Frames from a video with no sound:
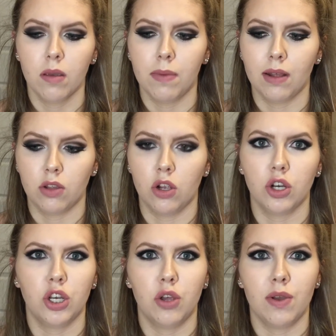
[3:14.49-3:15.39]
but I was
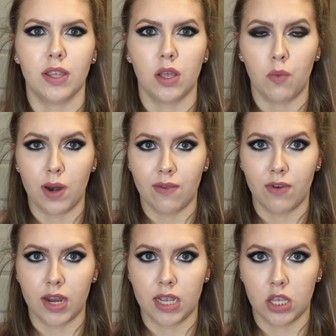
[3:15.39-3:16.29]
allergic to it. So
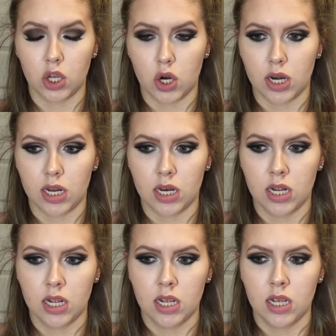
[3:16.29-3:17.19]
whenever it started,
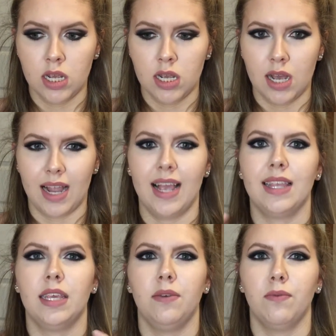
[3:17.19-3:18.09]
I
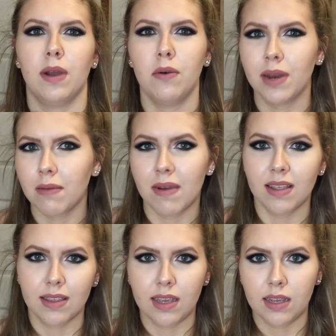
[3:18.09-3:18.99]
guess, eroding my
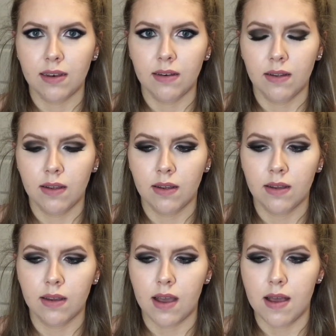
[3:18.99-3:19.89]
skin
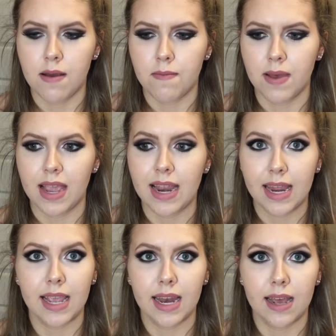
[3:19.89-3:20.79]
and
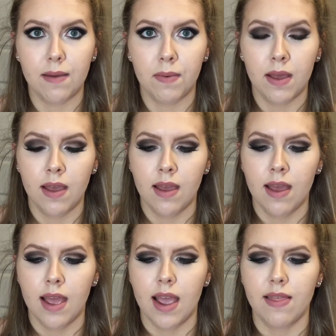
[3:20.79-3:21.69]
eating it up,
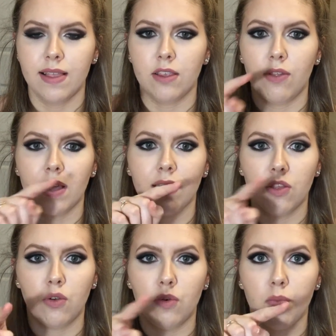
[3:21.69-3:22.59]
and then so the
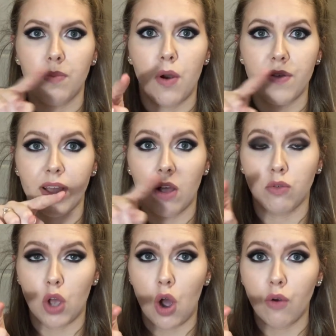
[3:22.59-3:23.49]
little part that
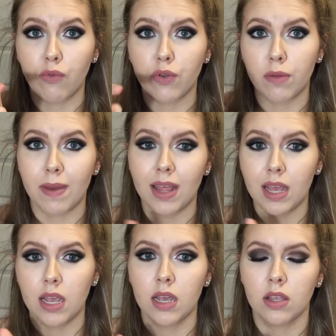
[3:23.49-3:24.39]
goes over the
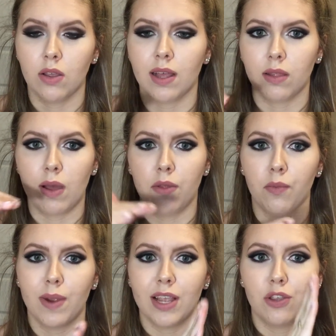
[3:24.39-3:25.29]
belly, so how the
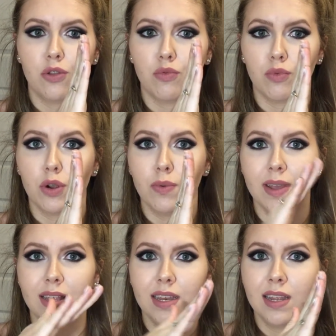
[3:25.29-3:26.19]
ring's through
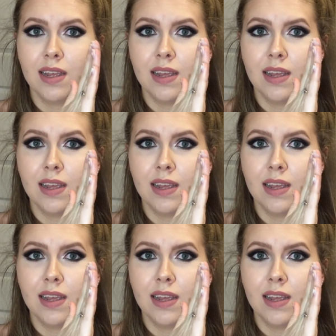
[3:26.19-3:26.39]
it,